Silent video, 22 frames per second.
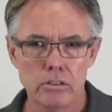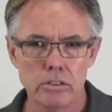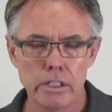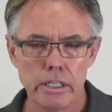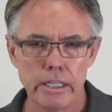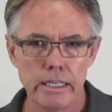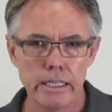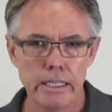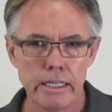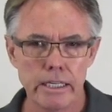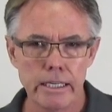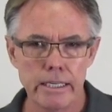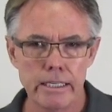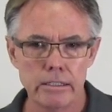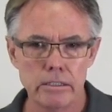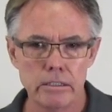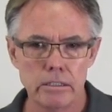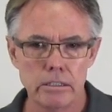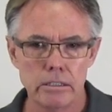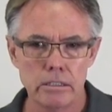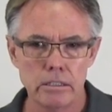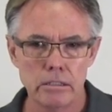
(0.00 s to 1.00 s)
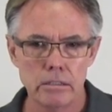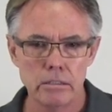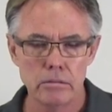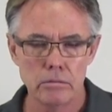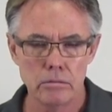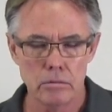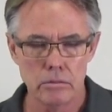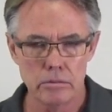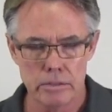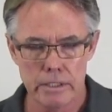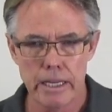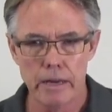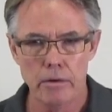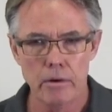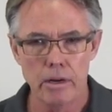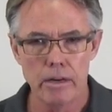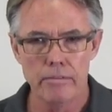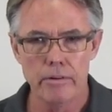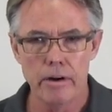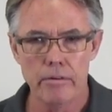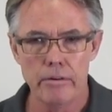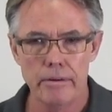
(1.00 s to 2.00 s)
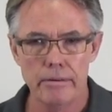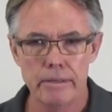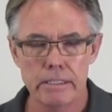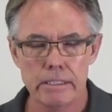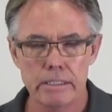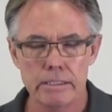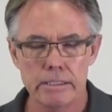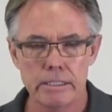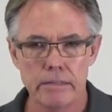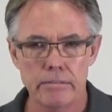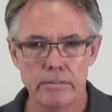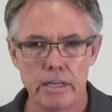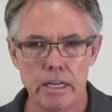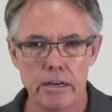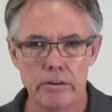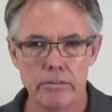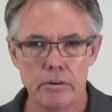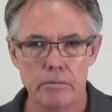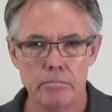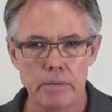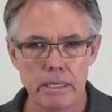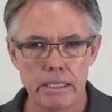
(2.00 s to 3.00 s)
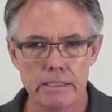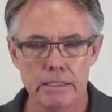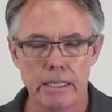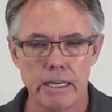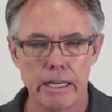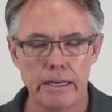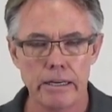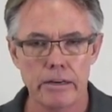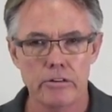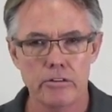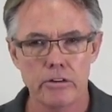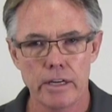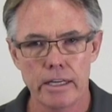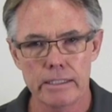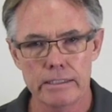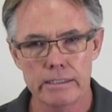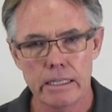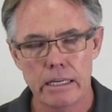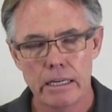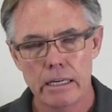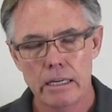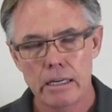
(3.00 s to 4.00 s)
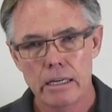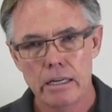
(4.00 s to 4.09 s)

trigger into, say, one of our Remington 700 Bix'n Andy triggers